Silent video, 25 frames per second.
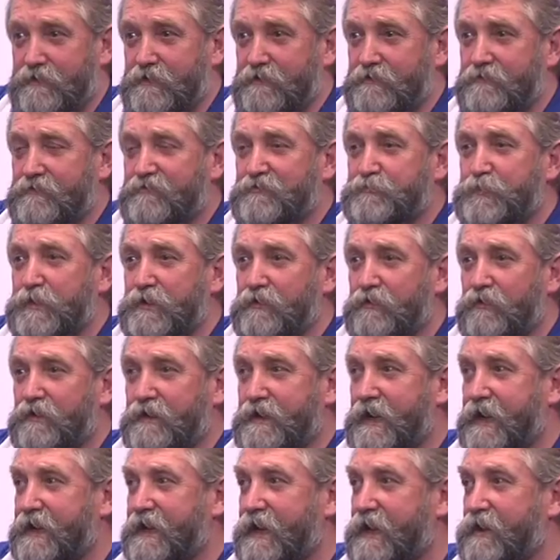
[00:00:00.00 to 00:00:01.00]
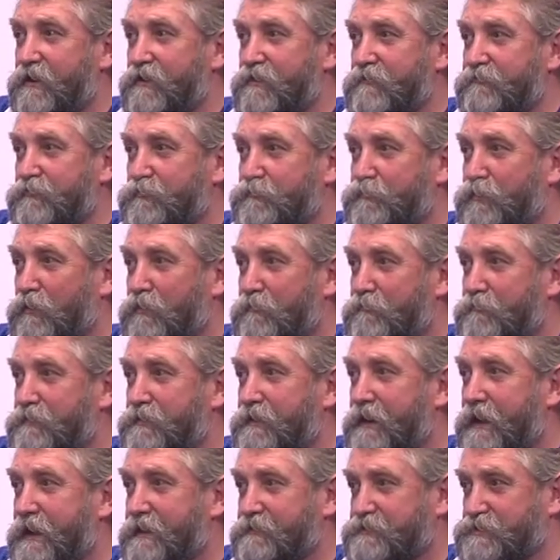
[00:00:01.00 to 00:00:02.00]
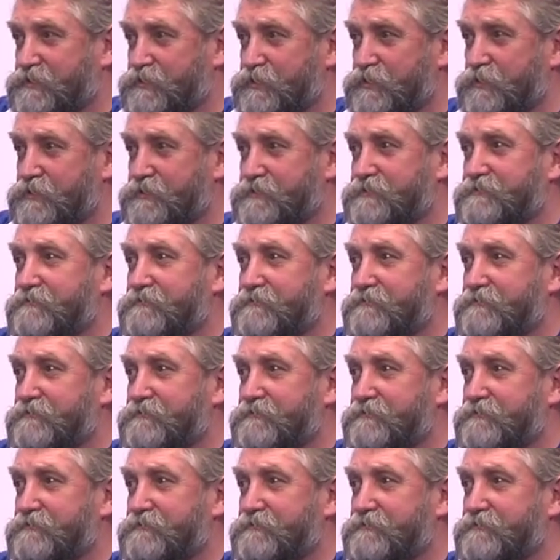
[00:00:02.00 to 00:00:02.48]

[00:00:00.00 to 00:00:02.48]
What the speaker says: it's a bit like Unley Oval, Pop. You know how Sturt's